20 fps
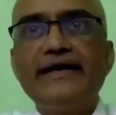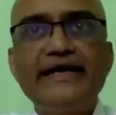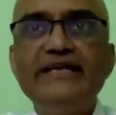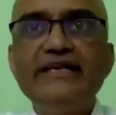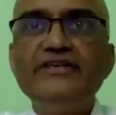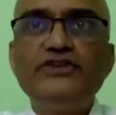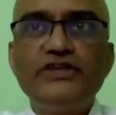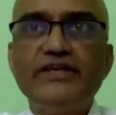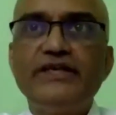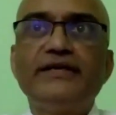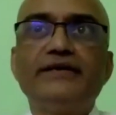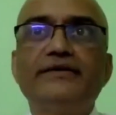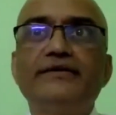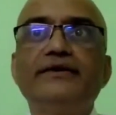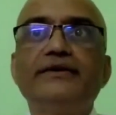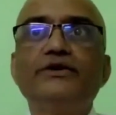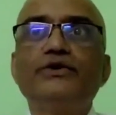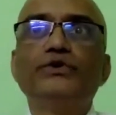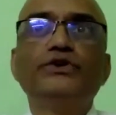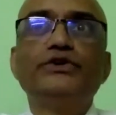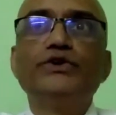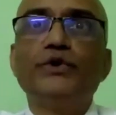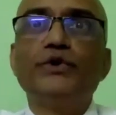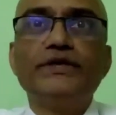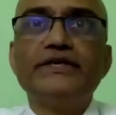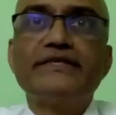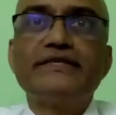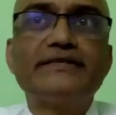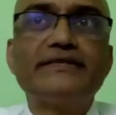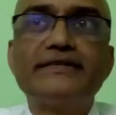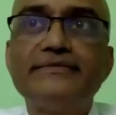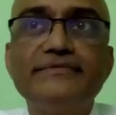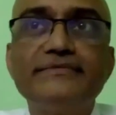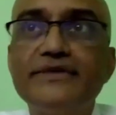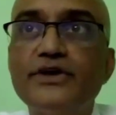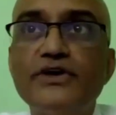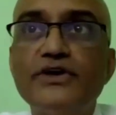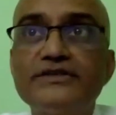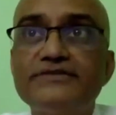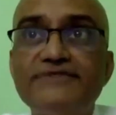each year to the donors
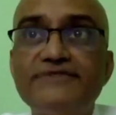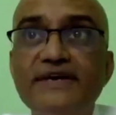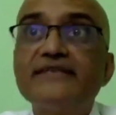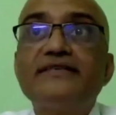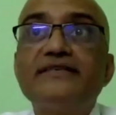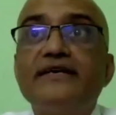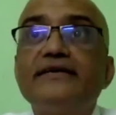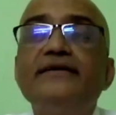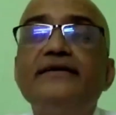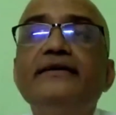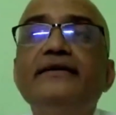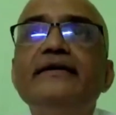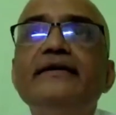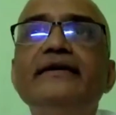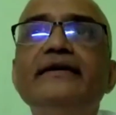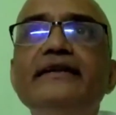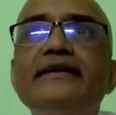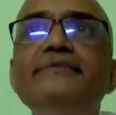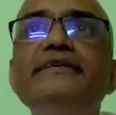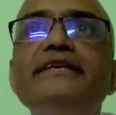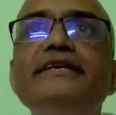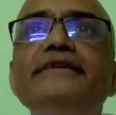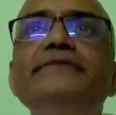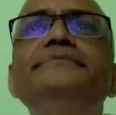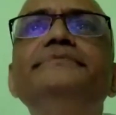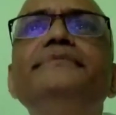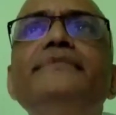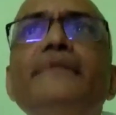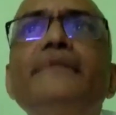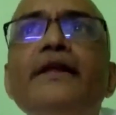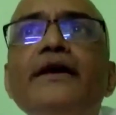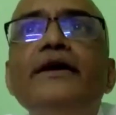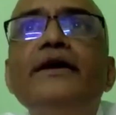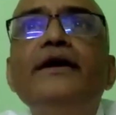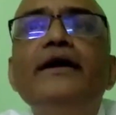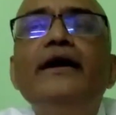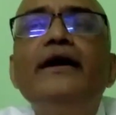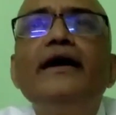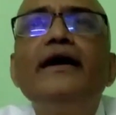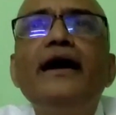because the funds are limited.
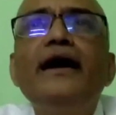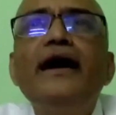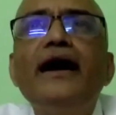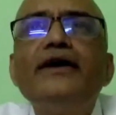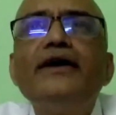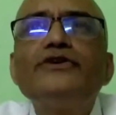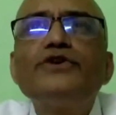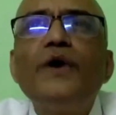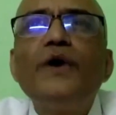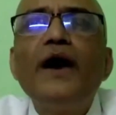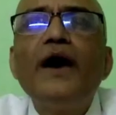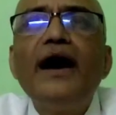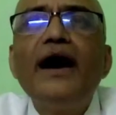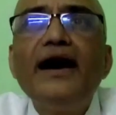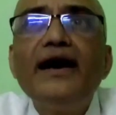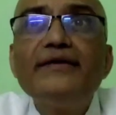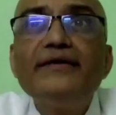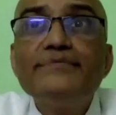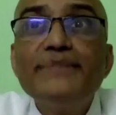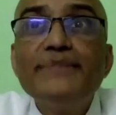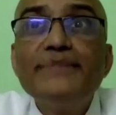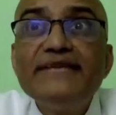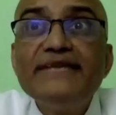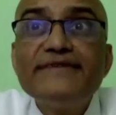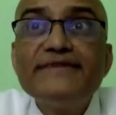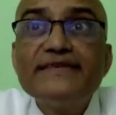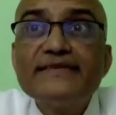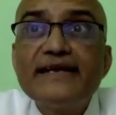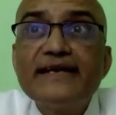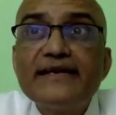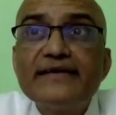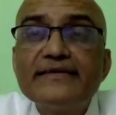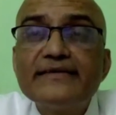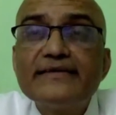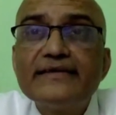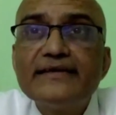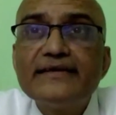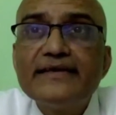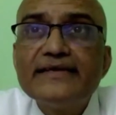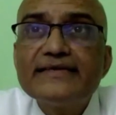So our belief is that
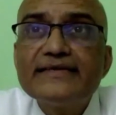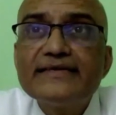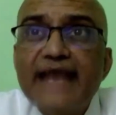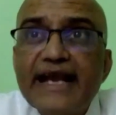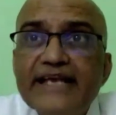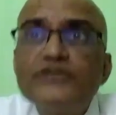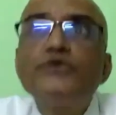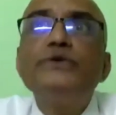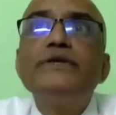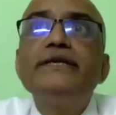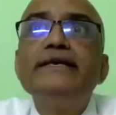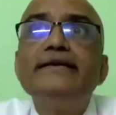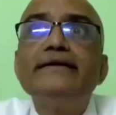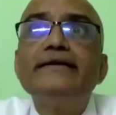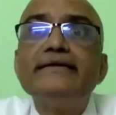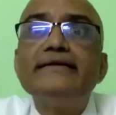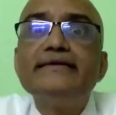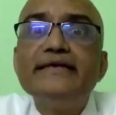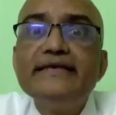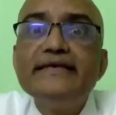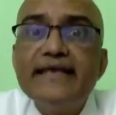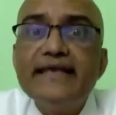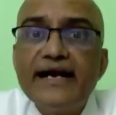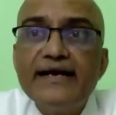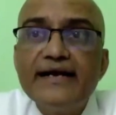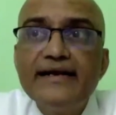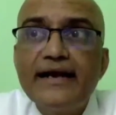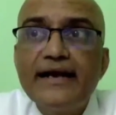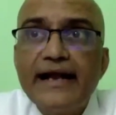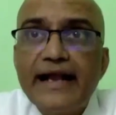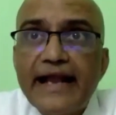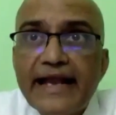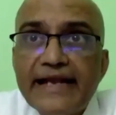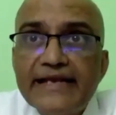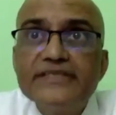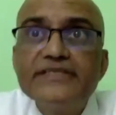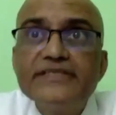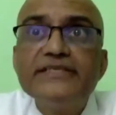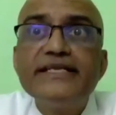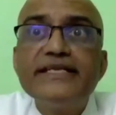it is actually the young,
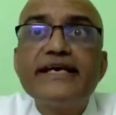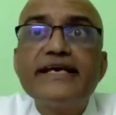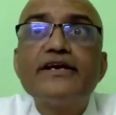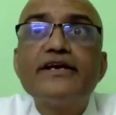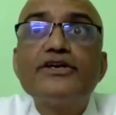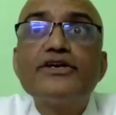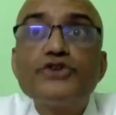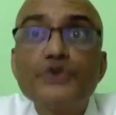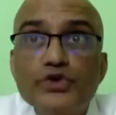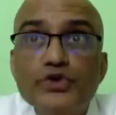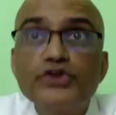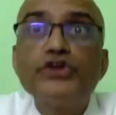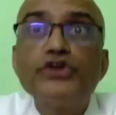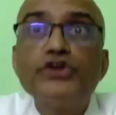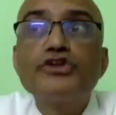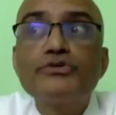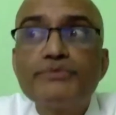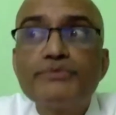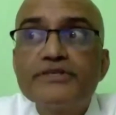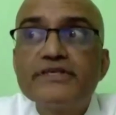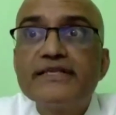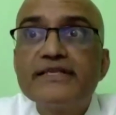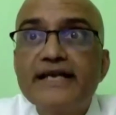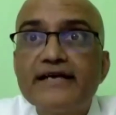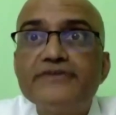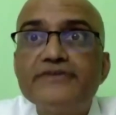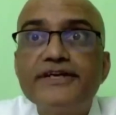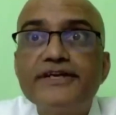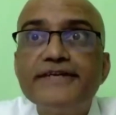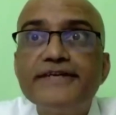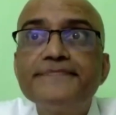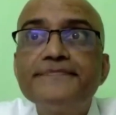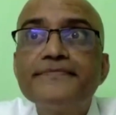energetic social entrepreneurs of the country